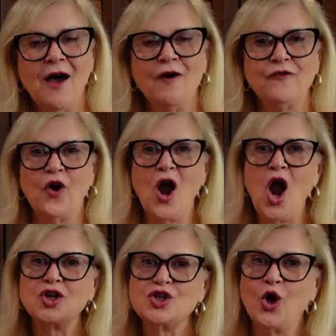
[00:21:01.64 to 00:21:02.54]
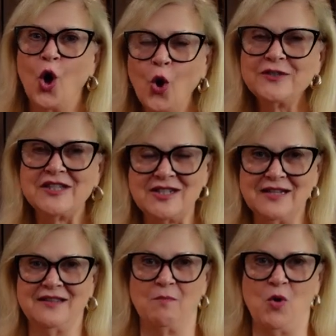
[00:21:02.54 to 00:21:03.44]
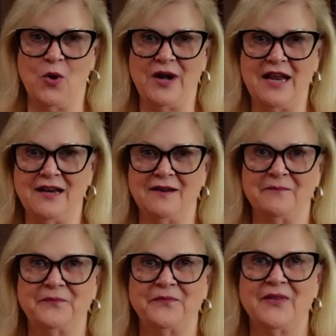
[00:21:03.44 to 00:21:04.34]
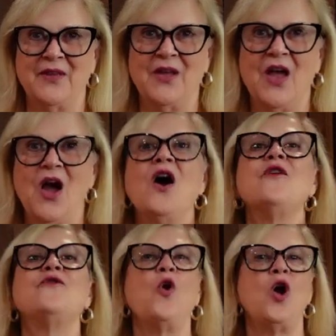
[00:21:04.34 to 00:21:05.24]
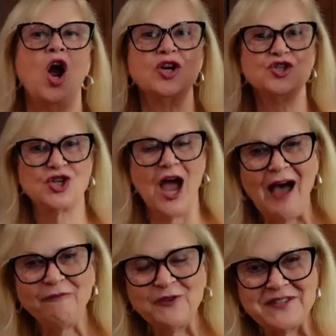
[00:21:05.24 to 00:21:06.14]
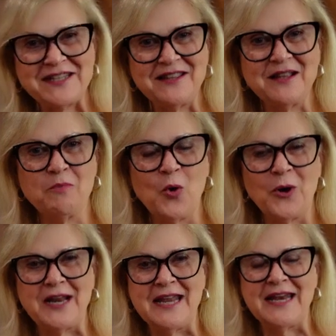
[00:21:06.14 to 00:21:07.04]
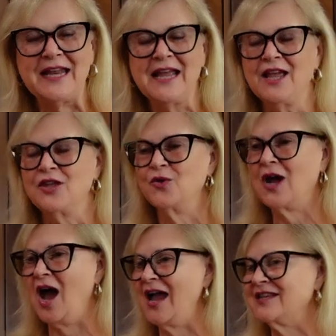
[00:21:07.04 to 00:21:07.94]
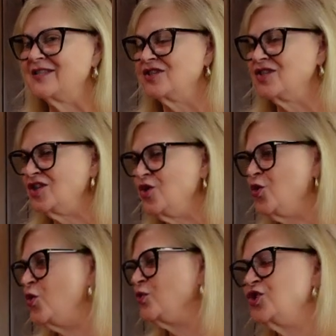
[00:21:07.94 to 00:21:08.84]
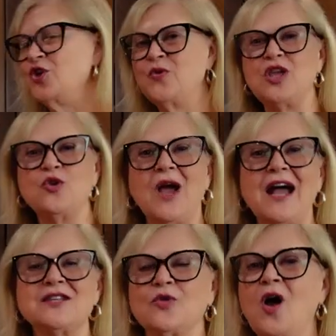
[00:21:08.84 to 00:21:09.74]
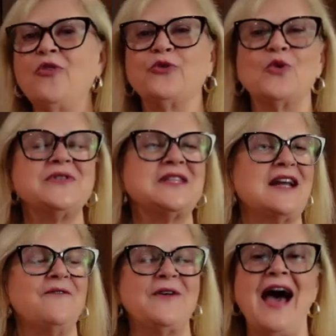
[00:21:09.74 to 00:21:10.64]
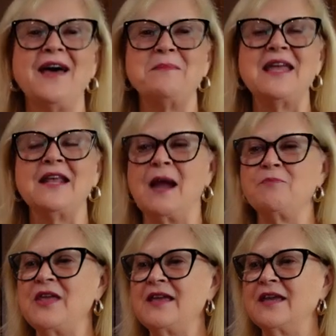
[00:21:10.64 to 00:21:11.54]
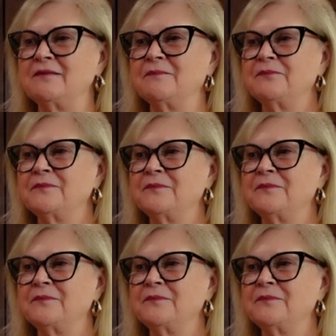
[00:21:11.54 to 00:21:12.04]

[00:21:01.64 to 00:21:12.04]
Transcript: for our toast in the morning. Well, oh, that's like uh for our chaffles in the morning. Yeah. You guys, Sue, Judy, you guys are all throwing stuff at me and I'm thinking